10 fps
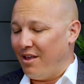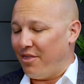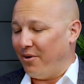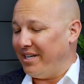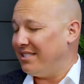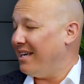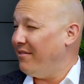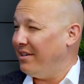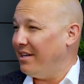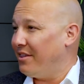
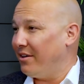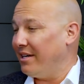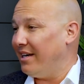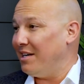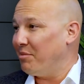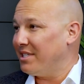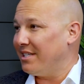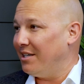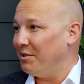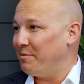37 and
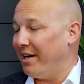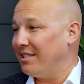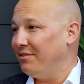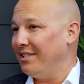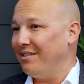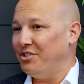39% respectively